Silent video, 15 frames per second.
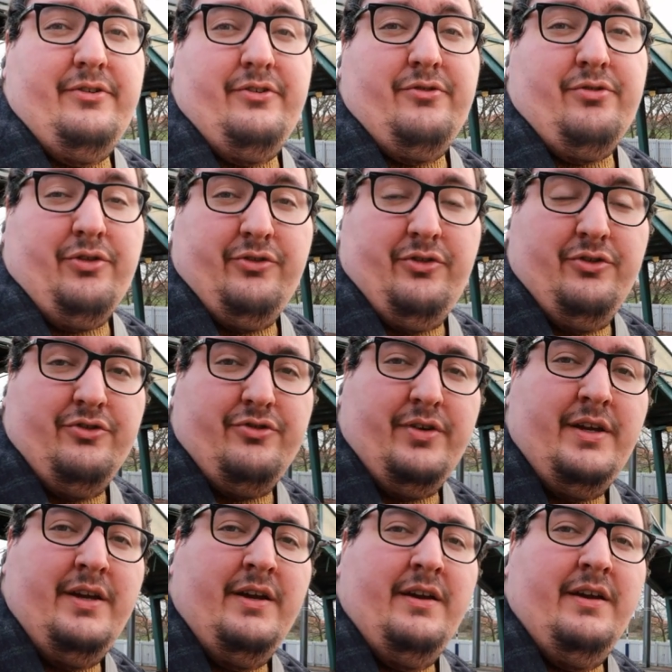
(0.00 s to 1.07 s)
cross
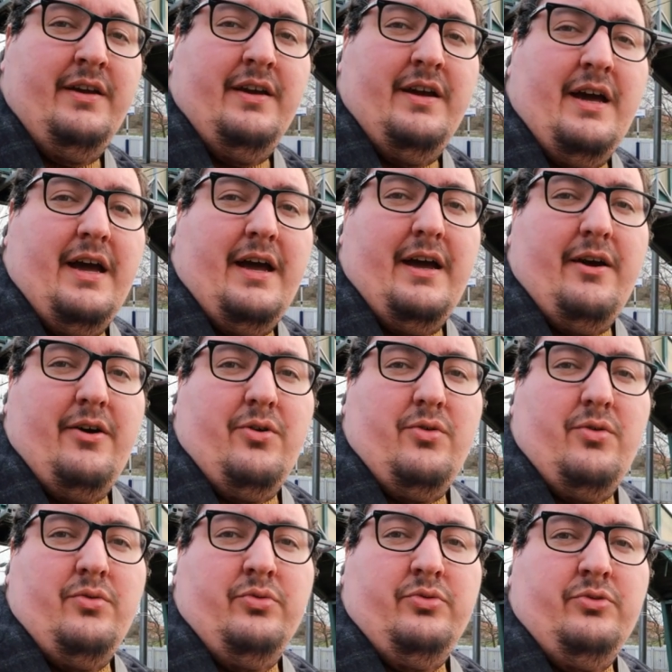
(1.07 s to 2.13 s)
country,
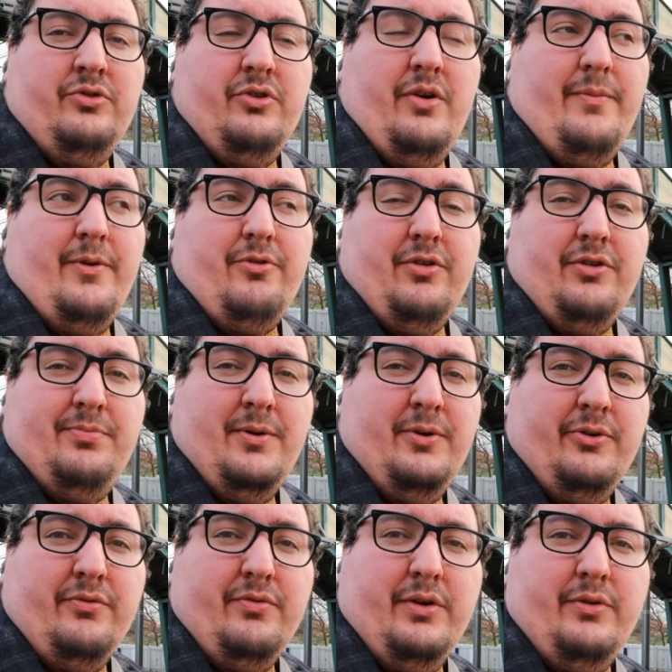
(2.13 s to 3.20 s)
all doing the
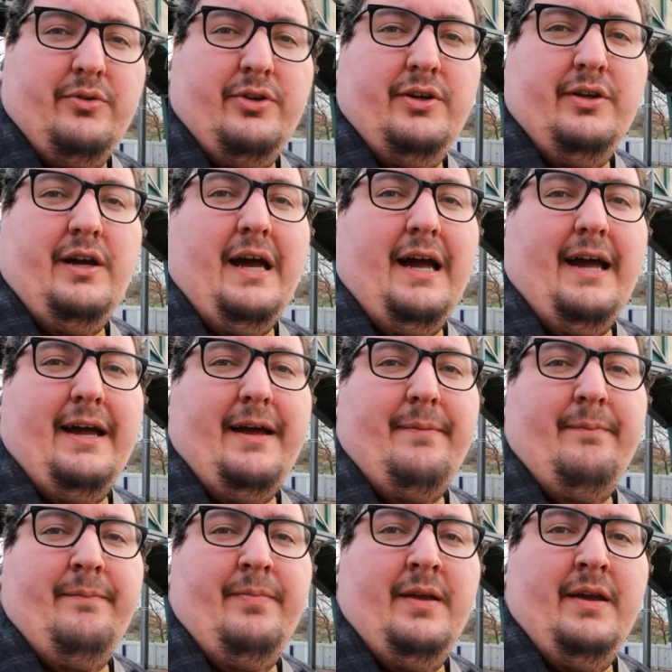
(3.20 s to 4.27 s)
cross-border route,
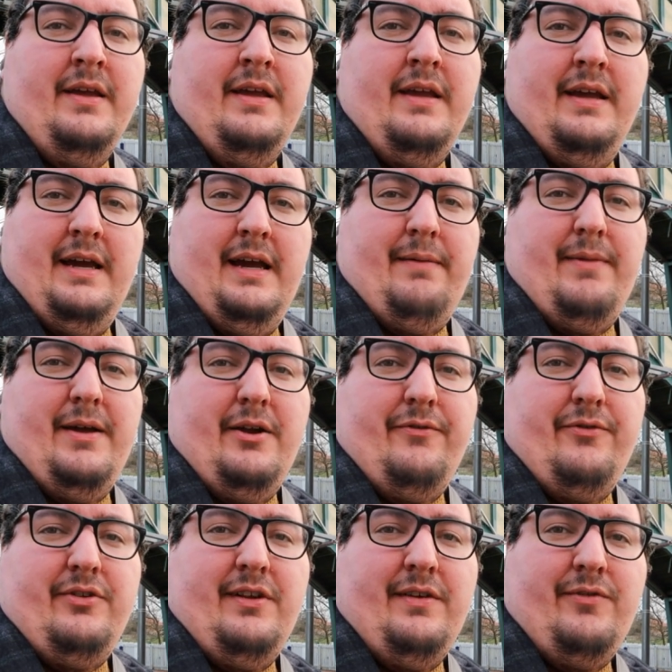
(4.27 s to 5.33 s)
and then
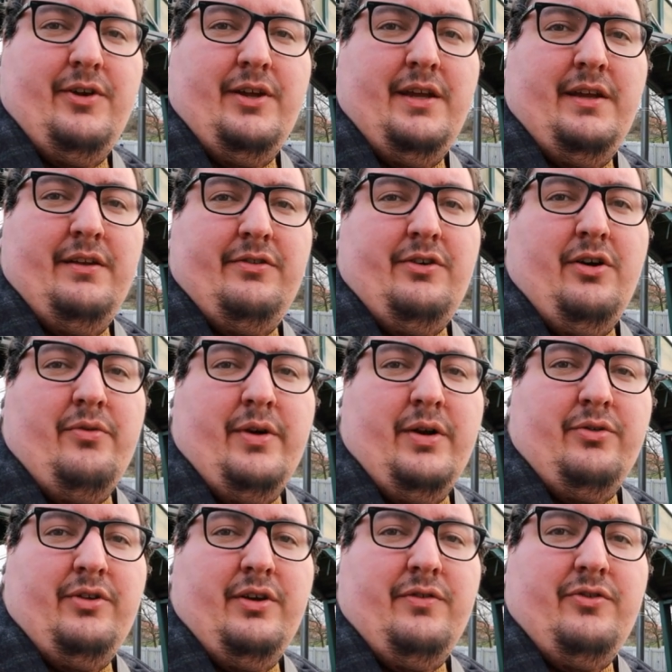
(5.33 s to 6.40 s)
obviously the
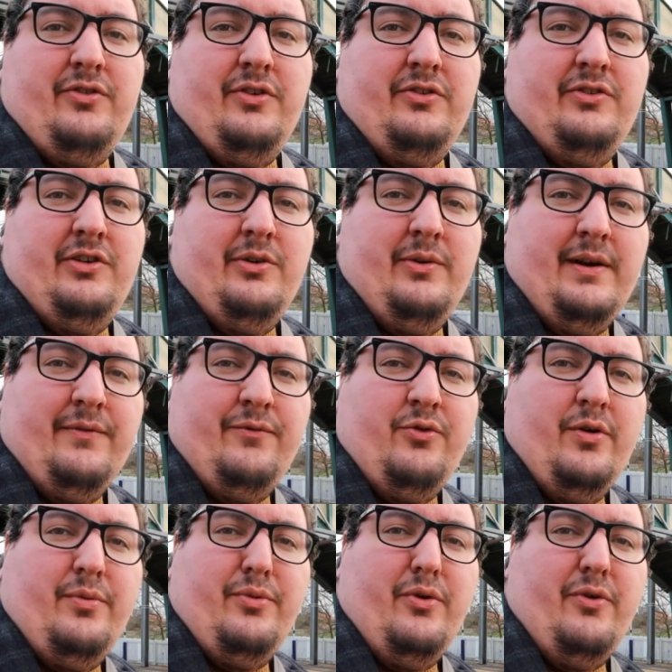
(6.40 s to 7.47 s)
ScotRail services to and
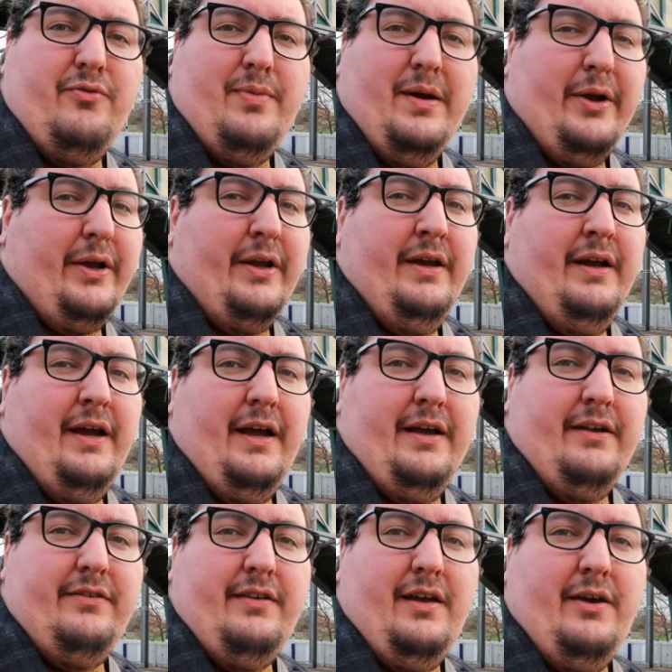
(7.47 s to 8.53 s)
from North Berwick.
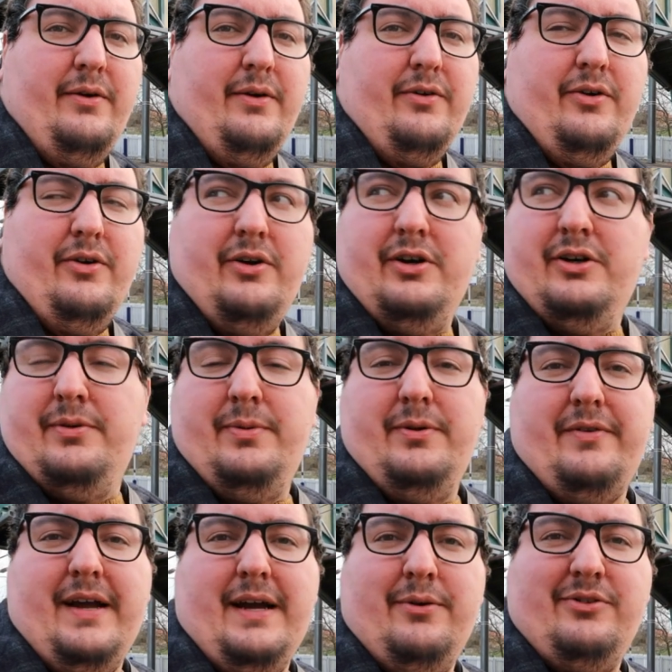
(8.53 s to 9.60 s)
So I've got a couple
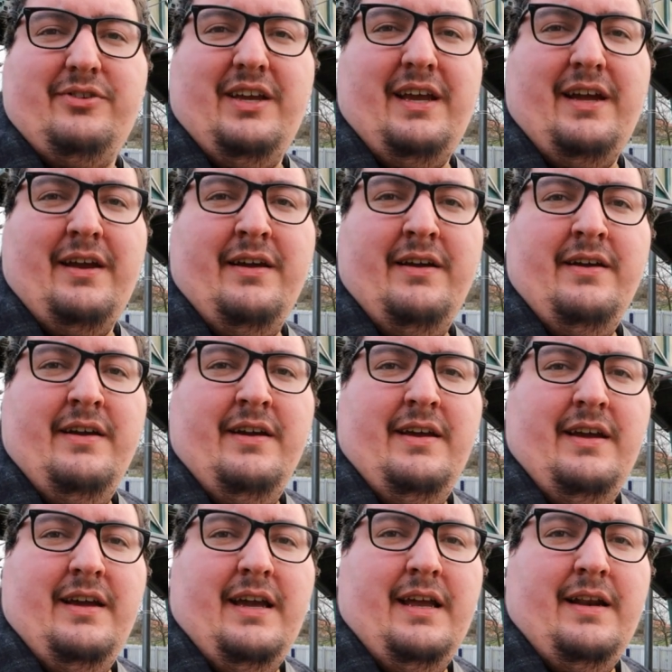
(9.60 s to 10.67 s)
of hours here
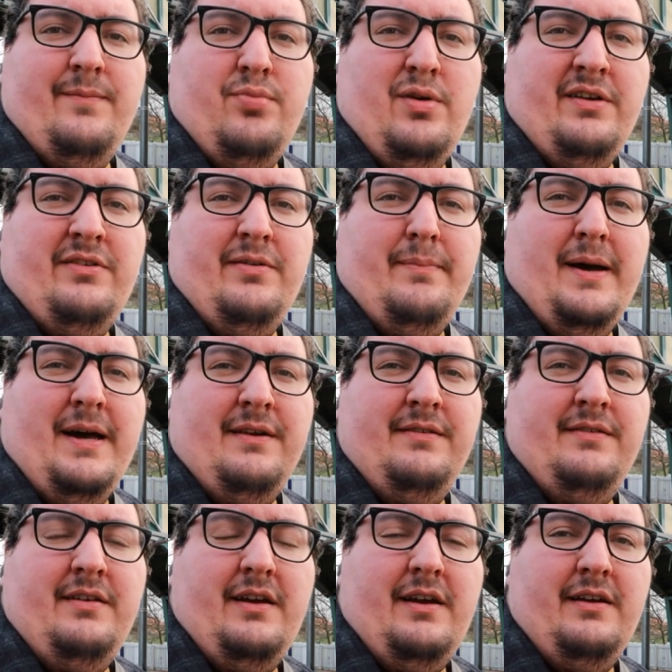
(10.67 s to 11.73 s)
in
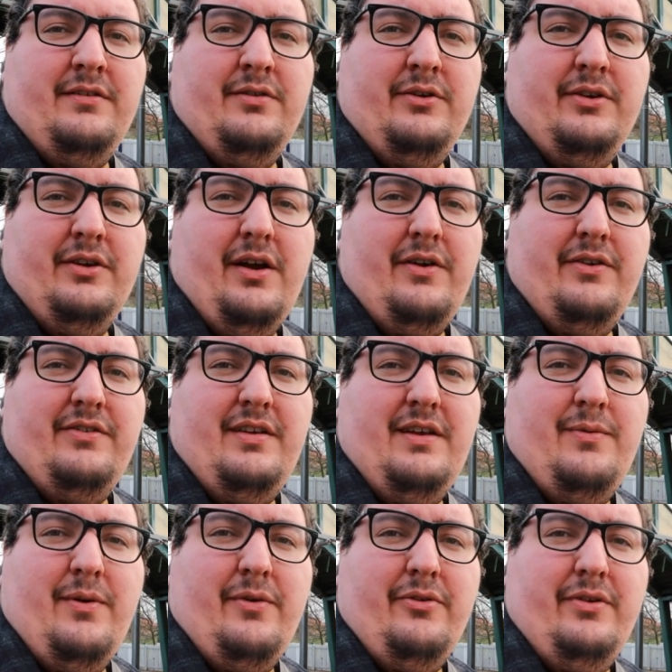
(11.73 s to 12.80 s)
Prestonpans, so I'm going to go and see
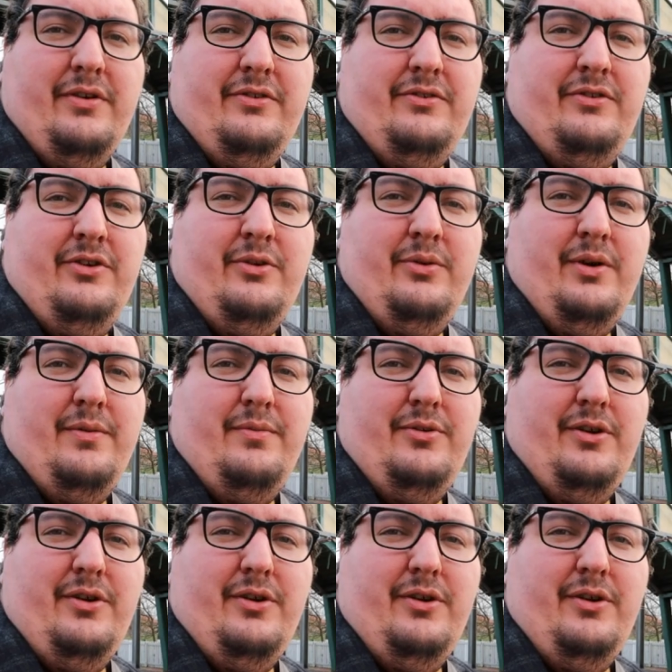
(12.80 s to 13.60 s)
what there is to